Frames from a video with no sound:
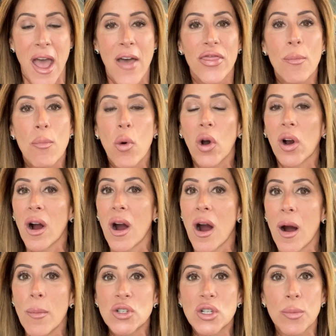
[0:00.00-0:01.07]
The more
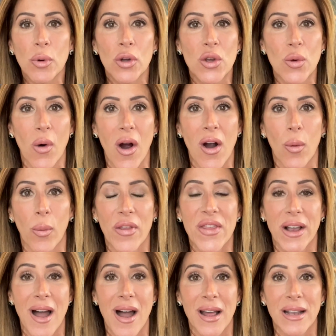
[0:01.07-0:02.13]
comfortable you are with the
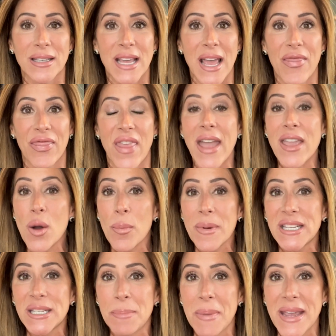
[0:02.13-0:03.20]
content that you'll be
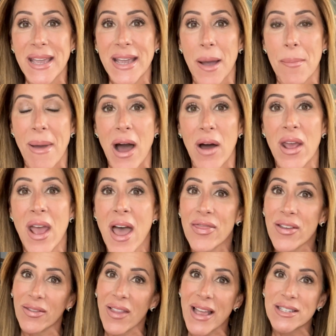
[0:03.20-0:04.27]
speaking about,
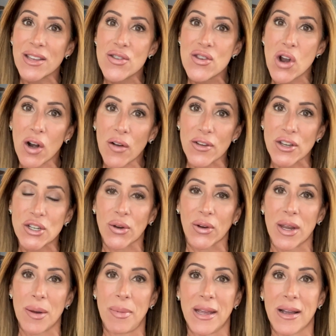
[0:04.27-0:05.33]
the less nervous you're going
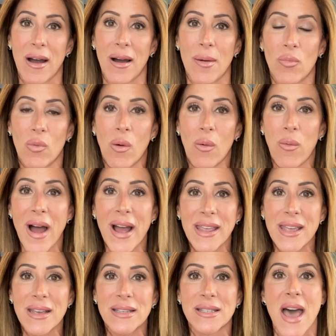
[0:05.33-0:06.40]
to become. Well, why
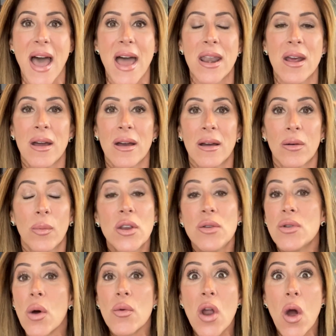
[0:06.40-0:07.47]
is that? When you
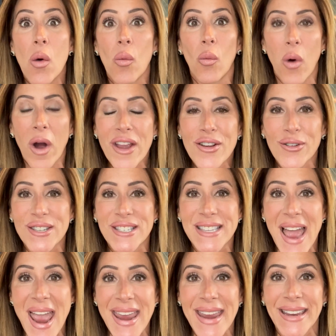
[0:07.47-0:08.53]
don't know what you're
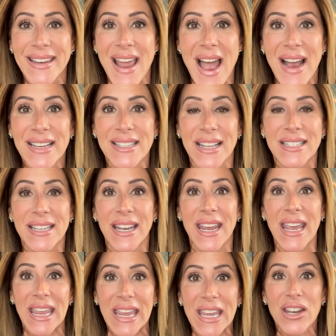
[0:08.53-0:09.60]
saying next, that's going to
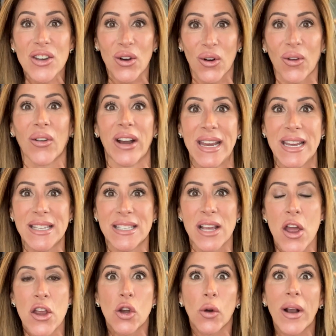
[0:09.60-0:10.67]
increase
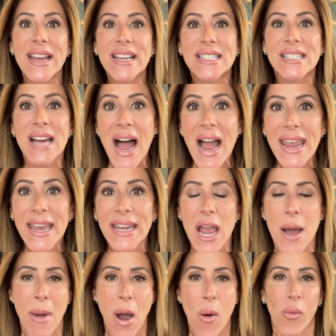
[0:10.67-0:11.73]
your anxiety
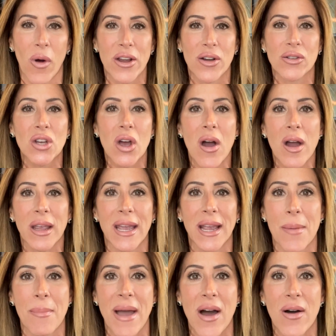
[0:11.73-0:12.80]
about what you're talking
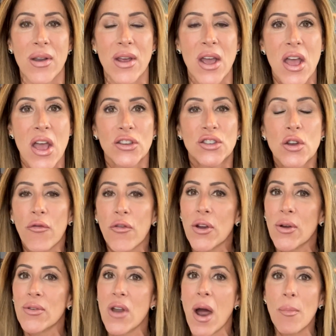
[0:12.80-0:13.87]
about. So for
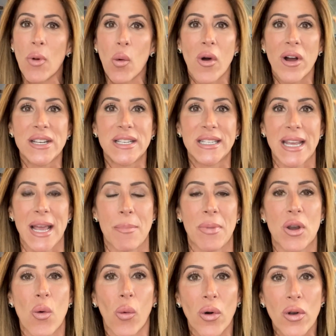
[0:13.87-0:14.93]
your number one tip,
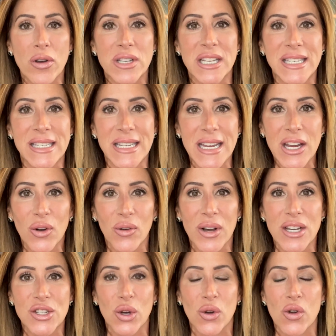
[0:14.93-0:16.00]
in order to
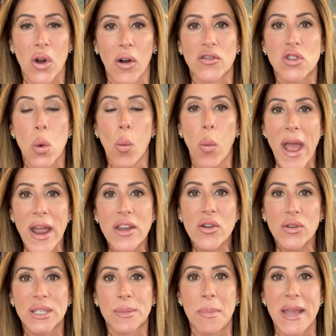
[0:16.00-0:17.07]
decrease your nerves when you're
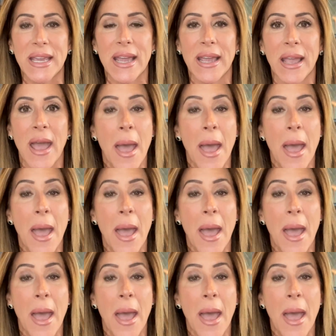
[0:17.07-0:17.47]
speaking,